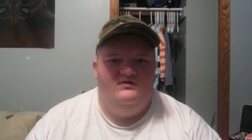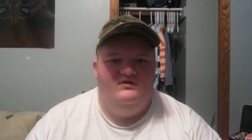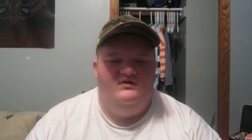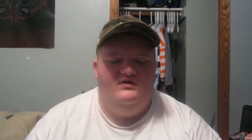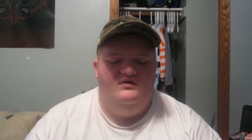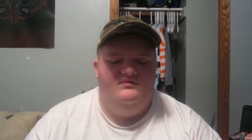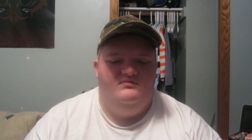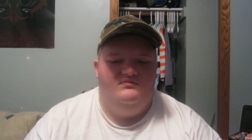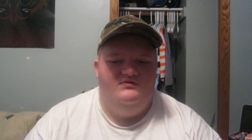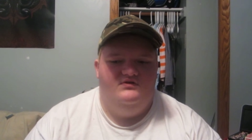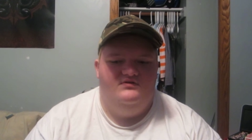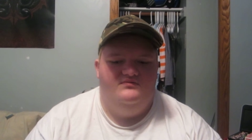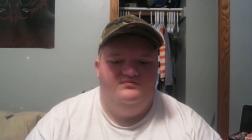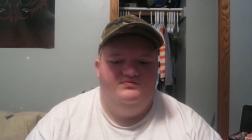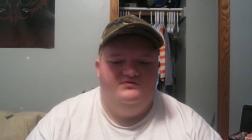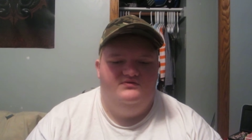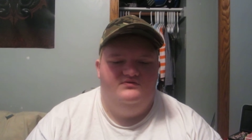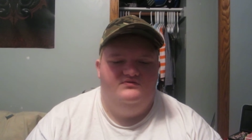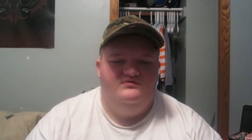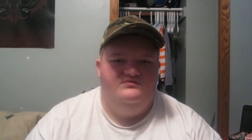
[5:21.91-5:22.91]
come up,
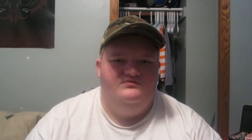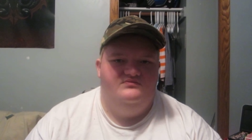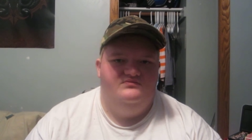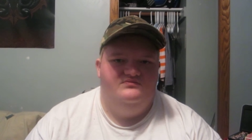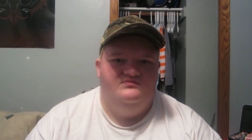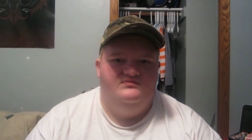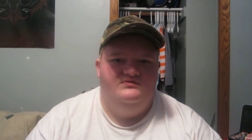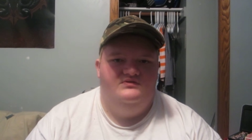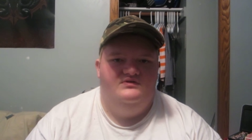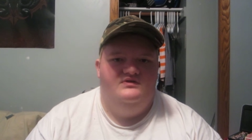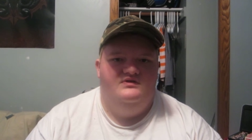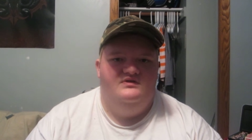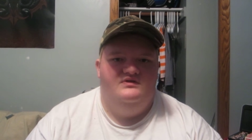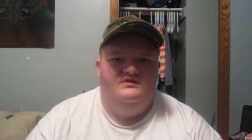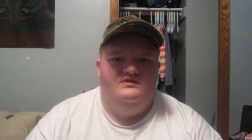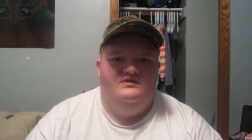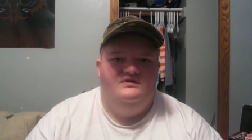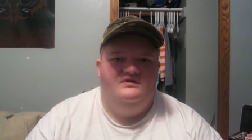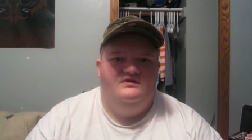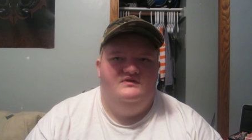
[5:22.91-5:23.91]
you know,
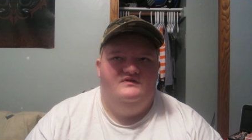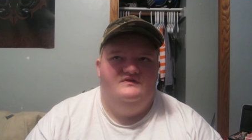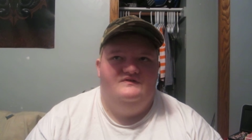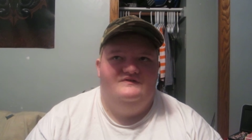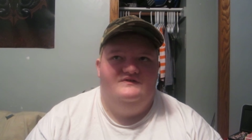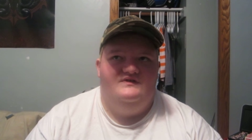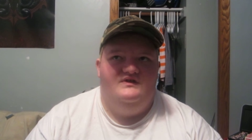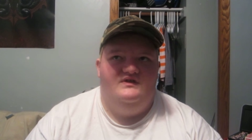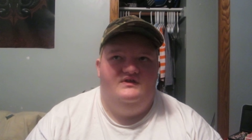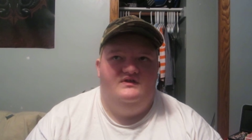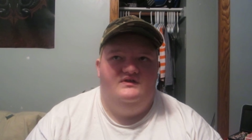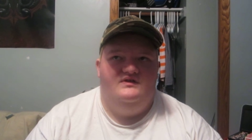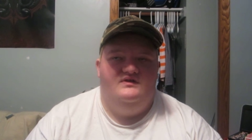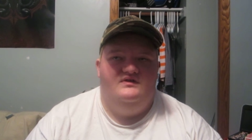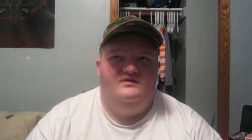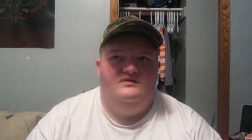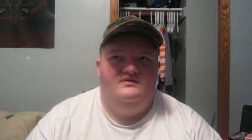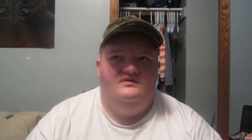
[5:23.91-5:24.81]
stick